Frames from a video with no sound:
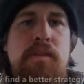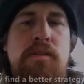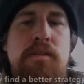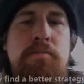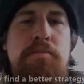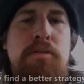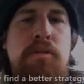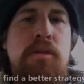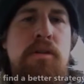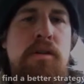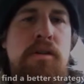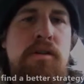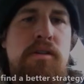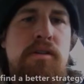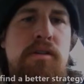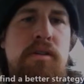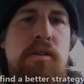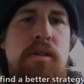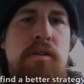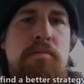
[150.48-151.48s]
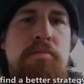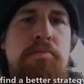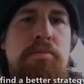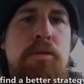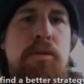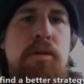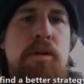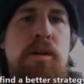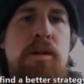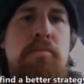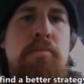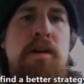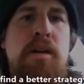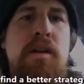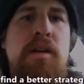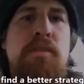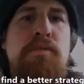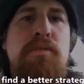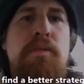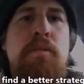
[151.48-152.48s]
support, so they poured in
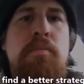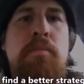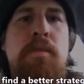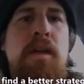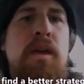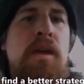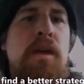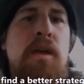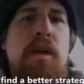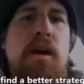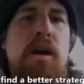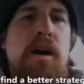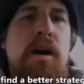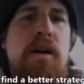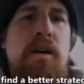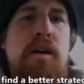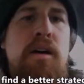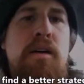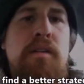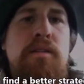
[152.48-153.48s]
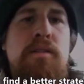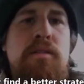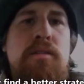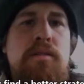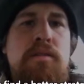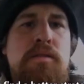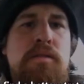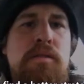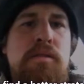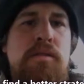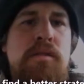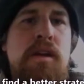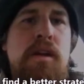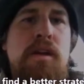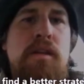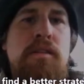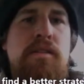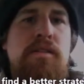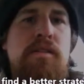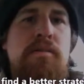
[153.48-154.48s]
money from other
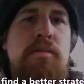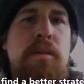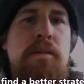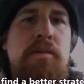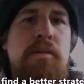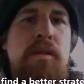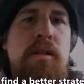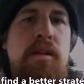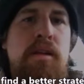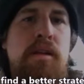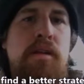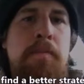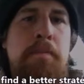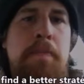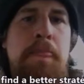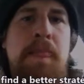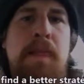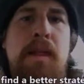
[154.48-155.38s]
states, maybe like